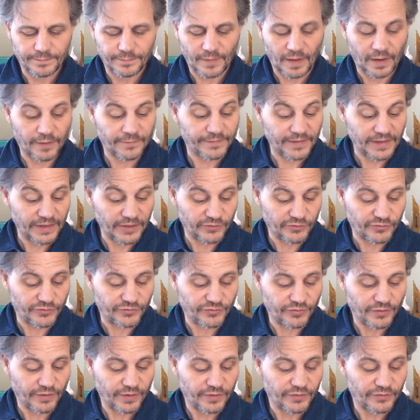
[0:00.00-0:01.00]
Of
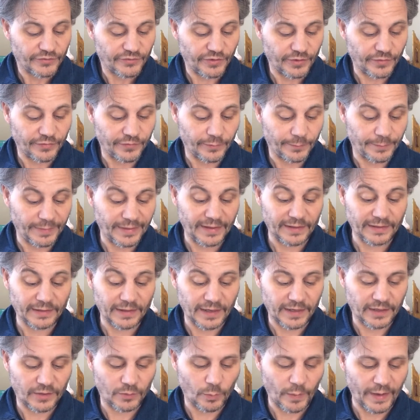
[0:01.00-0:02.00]
each shall there be a
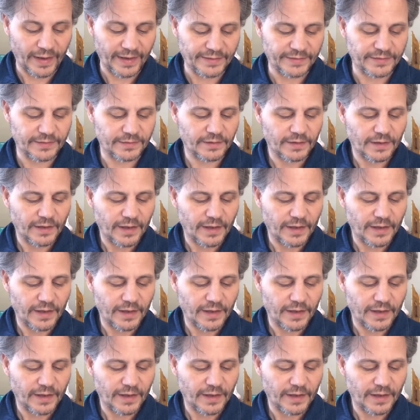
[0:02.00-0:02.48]
like weight.